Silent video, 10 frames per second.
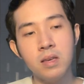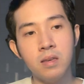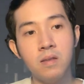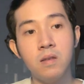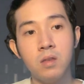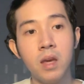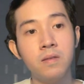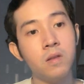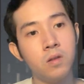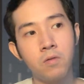
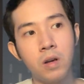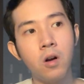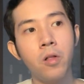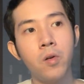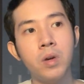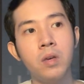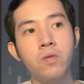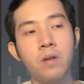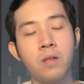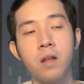easy to read, although he
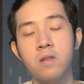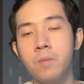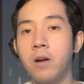uses lots of